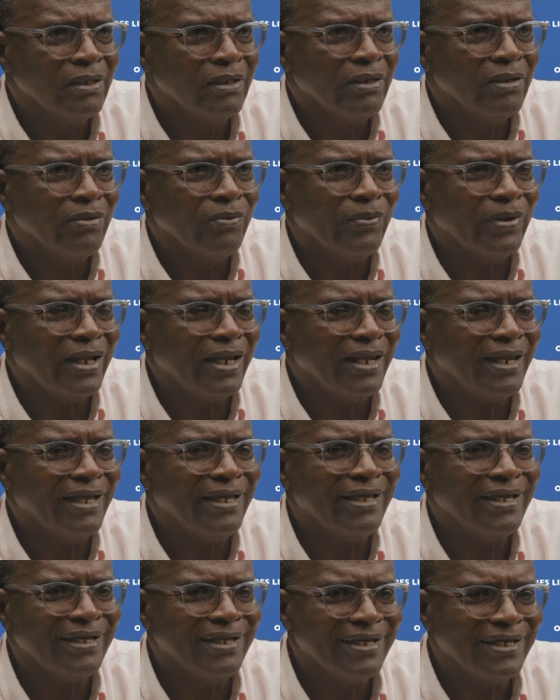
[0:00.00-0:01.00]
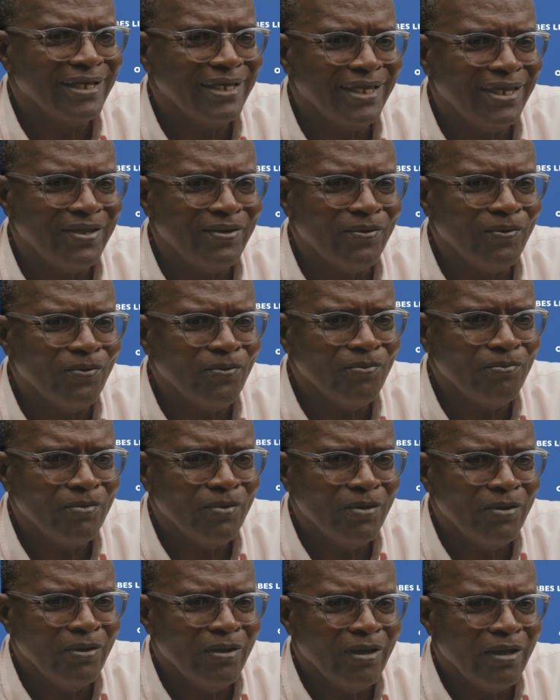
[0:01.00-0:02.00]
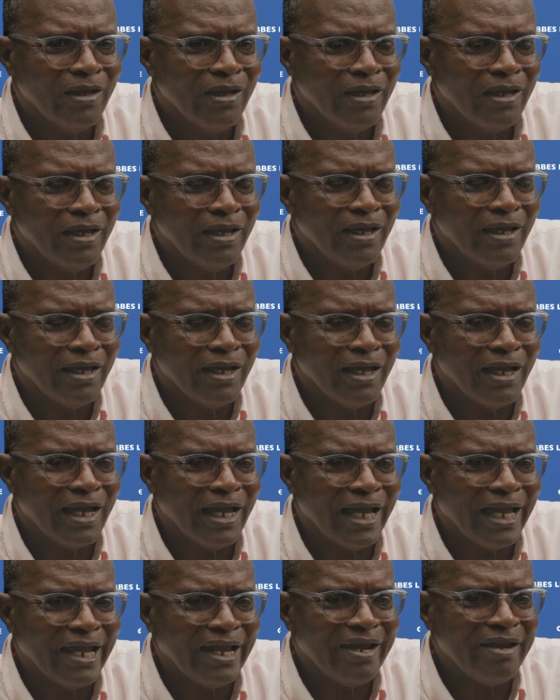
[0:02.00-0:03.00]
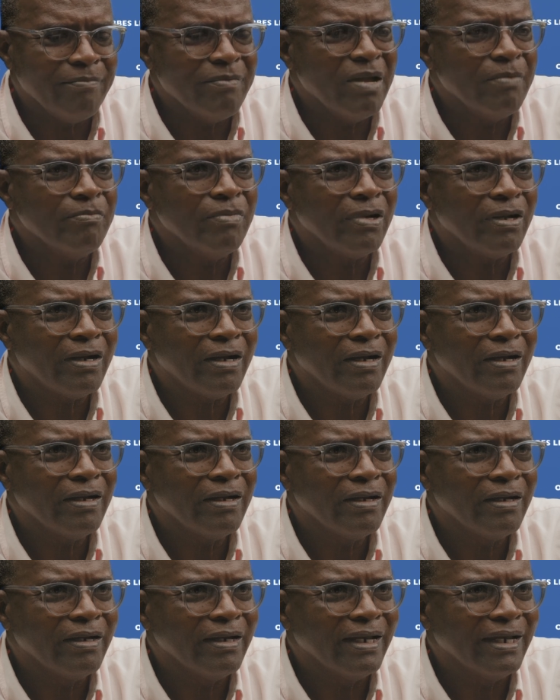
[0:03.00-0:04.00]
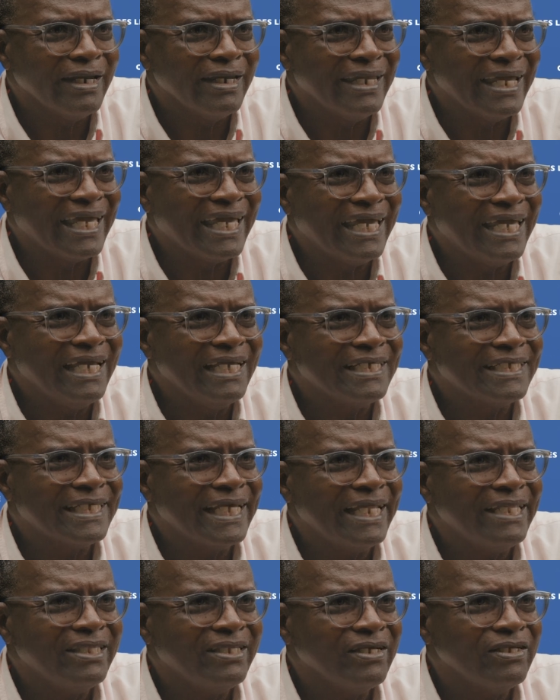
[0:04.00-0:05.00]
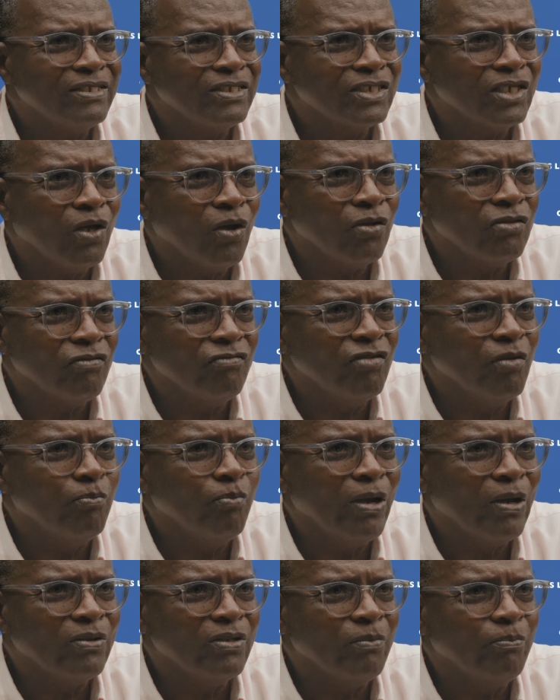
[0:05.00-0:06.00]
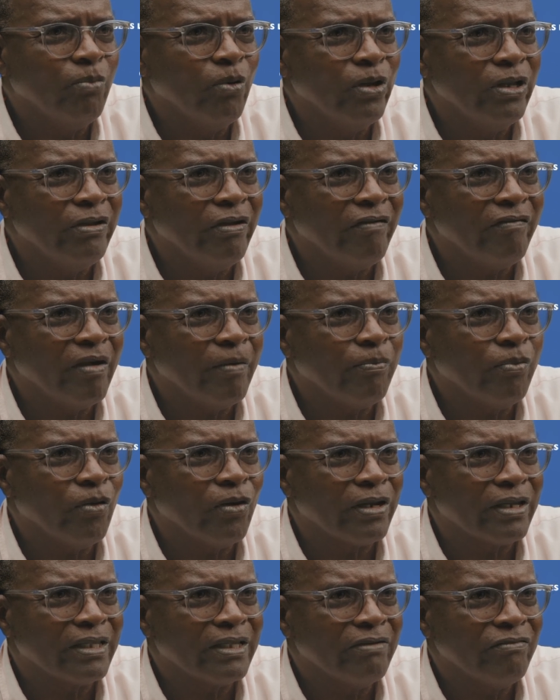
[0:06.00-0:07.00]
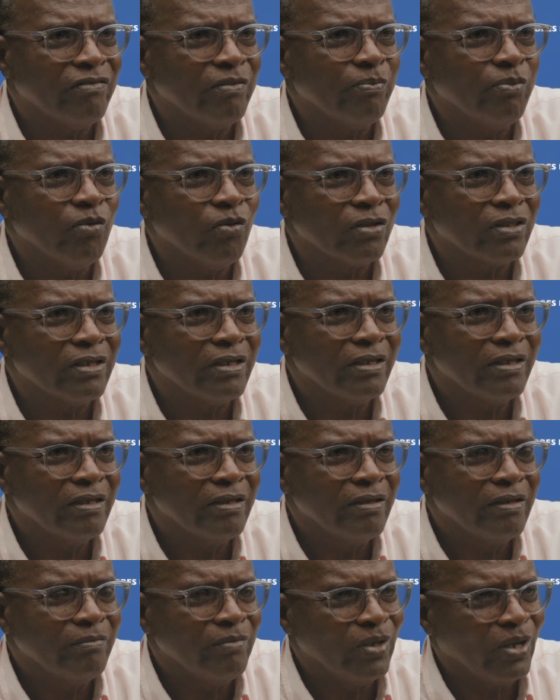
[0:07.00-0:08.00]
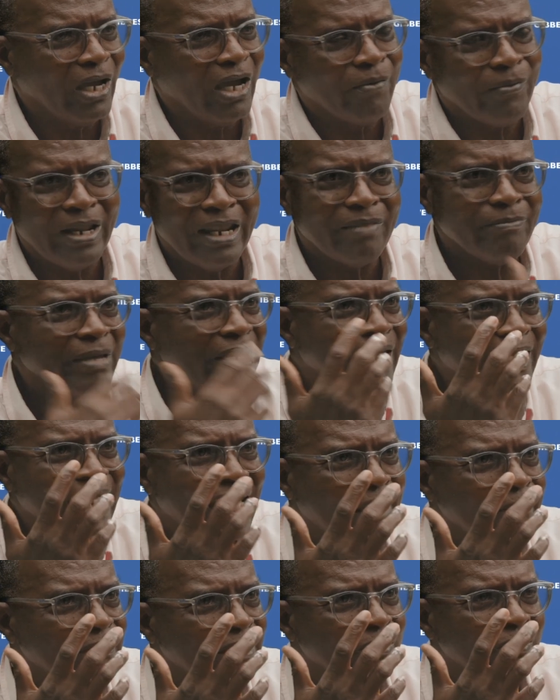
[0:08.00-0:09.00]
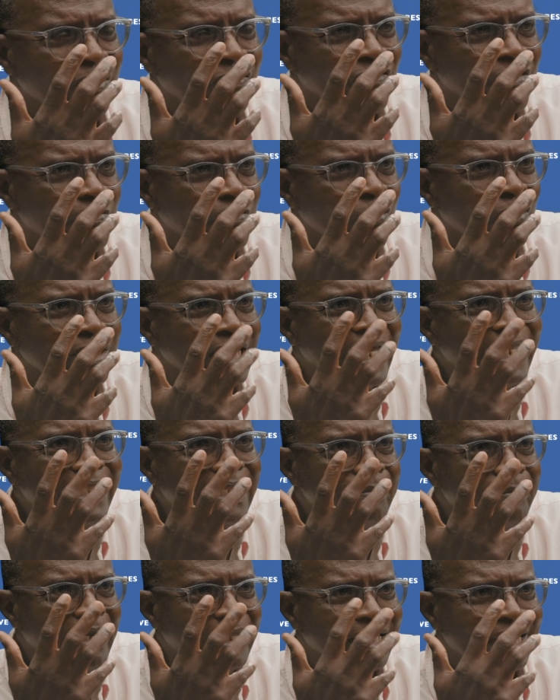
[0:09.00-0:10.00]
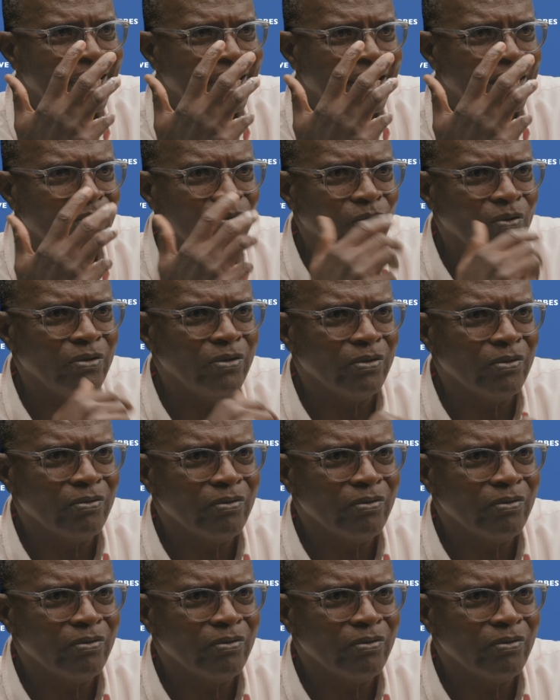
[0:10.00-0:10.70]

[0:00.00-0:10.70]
Well, you know, I remember the key sentence out of the Poirier report, because I read it many times. I know the report intimately, like I told you.